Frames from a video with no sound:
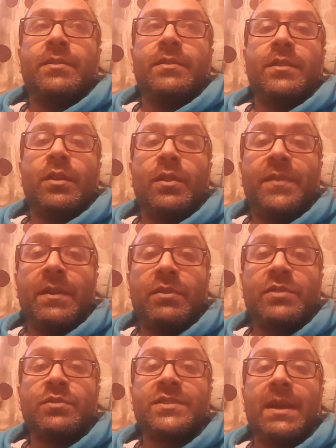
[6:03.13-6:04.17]
The only thing
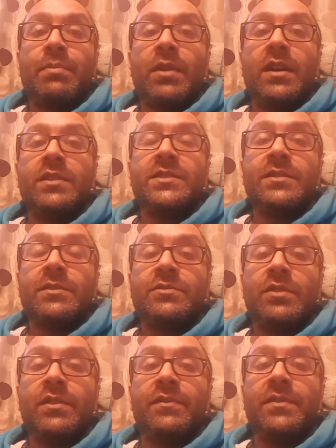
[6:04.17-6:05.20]
which will separate us is the
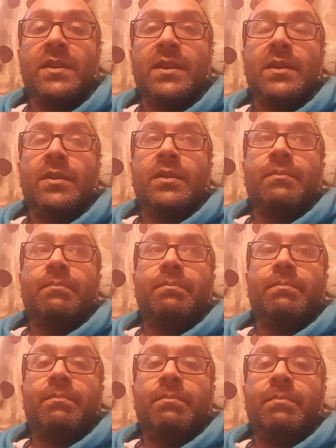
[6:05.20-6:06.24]
truth,
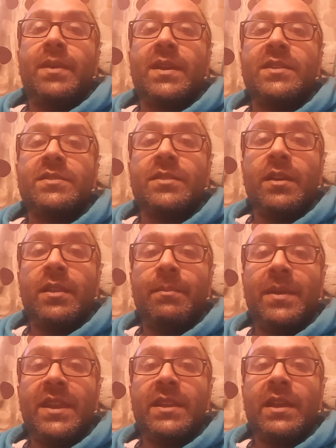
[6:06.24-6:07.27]
because at the
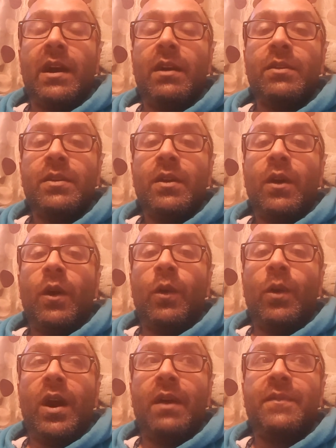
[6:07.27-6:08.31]
minute now, all
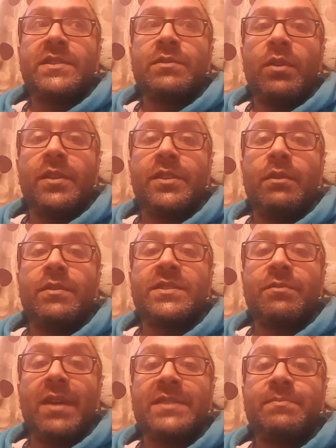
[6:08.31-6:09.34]
Hertfordshire want to do is
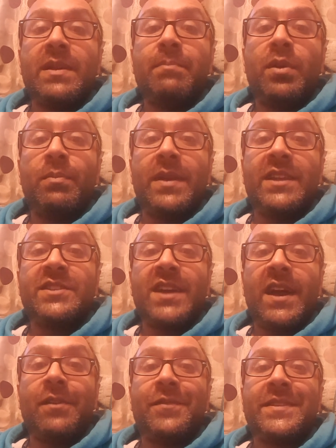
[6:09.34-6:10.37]
arrest me and put me in
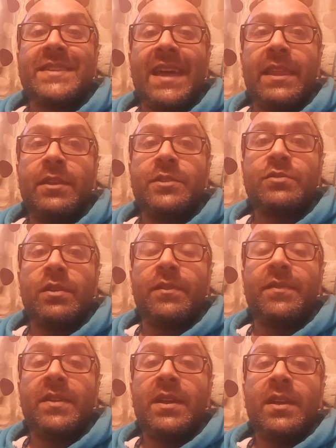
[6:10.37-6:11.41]
jail for telling the
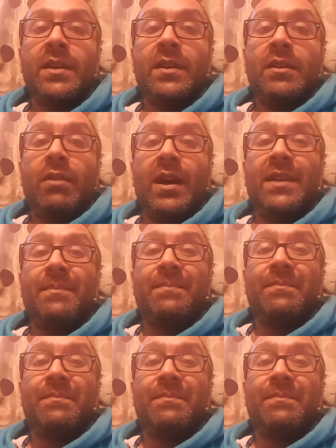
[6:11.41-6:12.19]
truth, right?